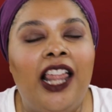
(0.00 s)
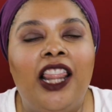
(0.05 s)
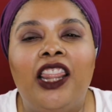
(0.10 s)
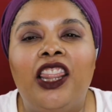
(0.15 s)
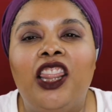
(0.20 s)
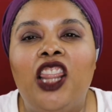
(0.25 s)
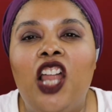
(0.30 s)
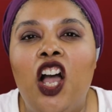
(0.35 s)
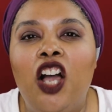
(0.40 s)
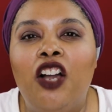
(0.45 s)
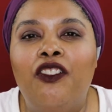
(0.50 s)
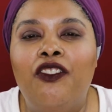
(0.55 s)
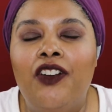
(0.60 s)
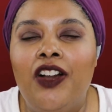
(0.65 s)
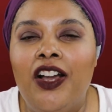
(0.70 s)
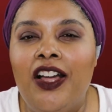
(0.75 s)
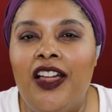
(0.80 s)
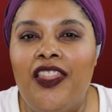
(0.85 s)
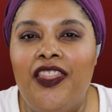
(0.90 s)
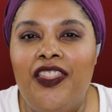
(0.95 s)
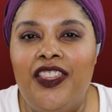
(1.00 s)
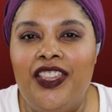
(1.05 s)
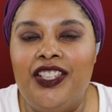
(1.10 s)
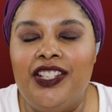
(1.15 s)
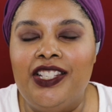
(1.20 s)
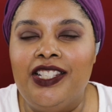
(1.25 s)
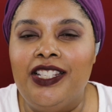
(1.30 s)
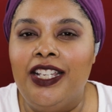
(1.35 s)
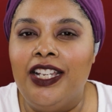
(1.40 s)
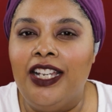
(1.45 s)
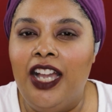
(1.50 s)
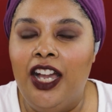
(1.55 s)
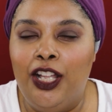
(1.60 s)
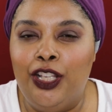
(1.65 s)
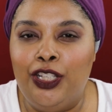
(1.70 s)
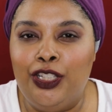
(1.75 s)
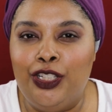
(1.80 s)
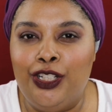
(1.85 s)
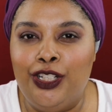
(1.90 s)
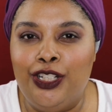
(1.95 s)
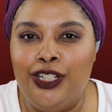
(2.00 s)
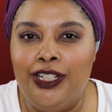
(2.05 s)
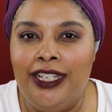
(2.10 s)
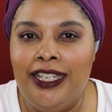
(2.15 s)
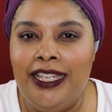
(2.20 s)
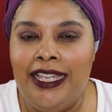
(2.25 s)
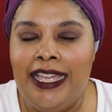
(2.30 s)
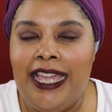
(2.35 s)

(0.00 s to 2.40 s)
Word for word: Love this color.